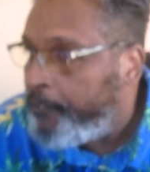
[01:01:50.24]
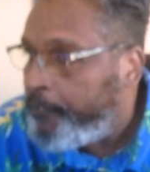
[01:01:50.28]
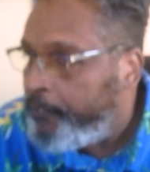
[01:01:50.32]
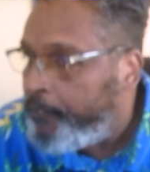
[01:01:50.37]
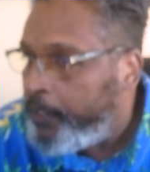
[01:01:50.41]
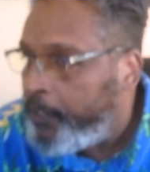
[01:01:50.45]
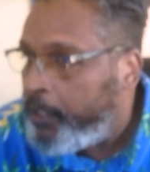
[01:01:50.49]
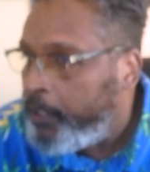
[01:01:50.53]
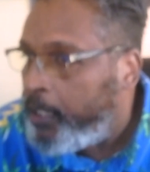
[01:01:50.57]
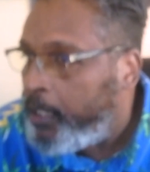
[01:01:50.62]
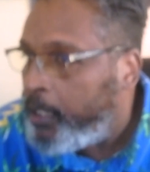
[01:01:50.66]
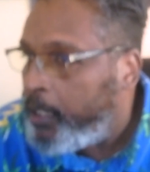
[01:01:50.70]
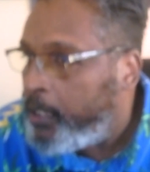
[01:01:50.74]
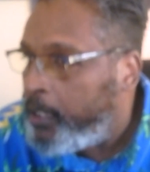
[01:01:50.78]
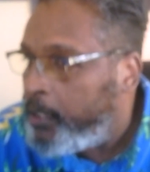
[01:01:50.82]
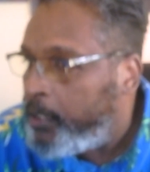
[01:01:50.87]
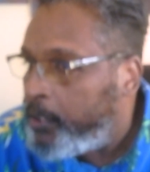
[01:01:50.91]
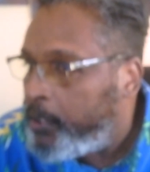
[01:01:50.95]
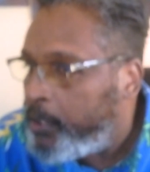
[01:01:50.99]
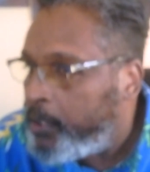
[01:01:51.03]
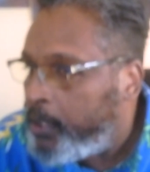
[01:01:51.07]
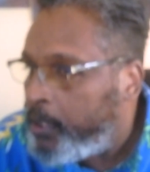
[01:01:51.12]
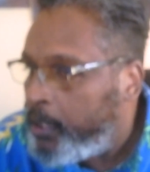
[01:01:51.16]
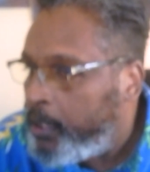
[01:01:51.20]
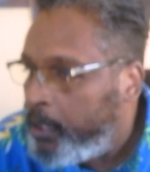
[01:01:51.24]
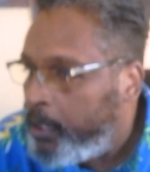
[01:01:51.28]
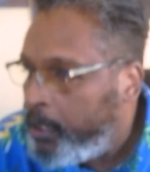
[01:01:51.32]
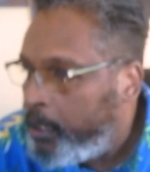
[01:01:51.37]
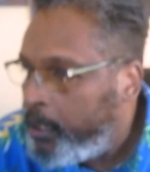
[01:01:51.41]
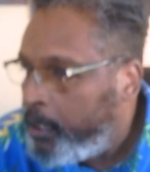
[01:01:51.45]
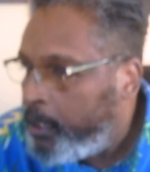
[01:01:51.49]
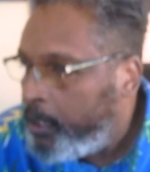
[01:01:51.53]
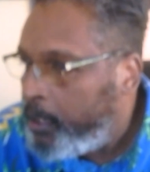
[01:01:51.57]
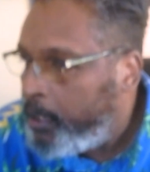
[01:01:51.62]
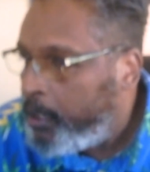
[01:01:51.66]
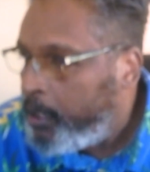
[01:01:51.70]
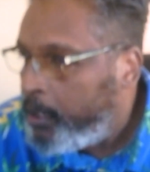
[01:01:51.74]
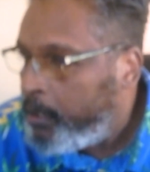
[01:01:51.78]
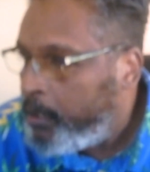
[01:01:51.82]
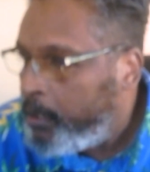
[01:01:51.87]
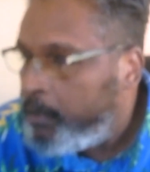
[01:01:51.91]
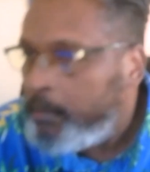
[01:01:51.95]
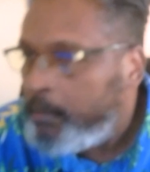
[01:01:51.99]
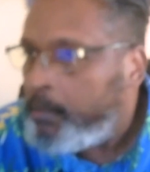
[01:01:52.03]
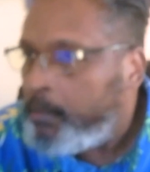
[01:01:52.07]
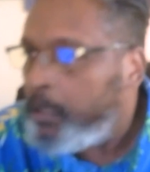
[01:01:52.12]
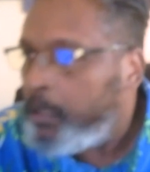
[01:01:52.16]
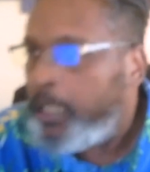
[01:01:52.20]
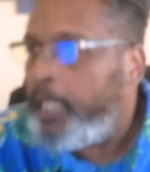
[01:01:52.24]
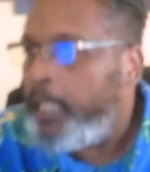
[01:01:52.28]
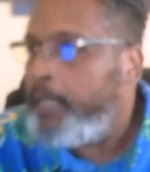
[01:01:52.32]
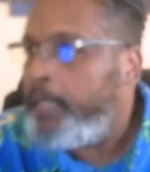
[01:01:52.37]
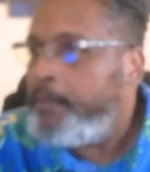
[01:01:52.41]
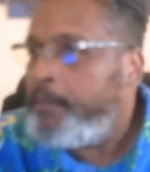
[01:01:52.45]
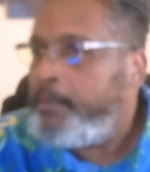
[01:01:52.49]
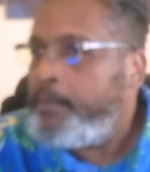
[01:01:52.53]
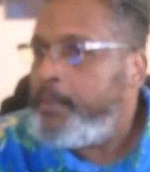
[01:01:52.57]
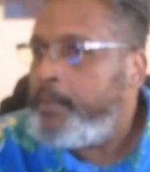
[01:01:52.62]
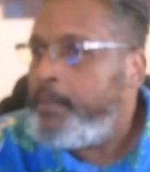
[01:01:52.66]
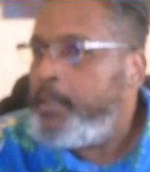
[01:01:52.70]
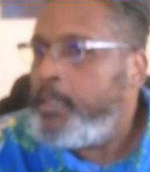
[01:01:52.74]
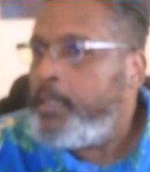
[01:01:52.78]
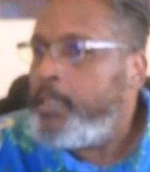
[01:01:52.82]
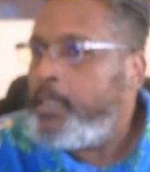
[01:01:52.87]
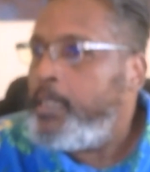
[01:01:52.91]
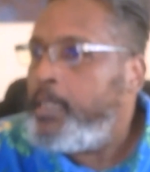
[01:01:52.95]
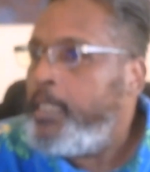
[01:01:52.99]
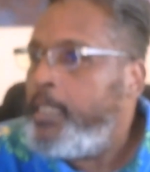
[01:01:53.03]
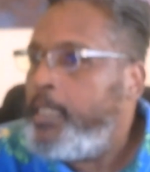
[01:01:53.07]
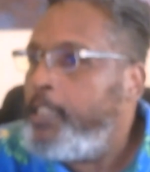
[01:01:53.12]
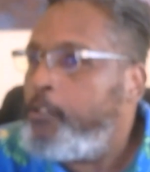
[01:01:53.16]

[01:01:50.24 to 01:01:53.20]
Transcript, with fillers: figure out his. Okay, his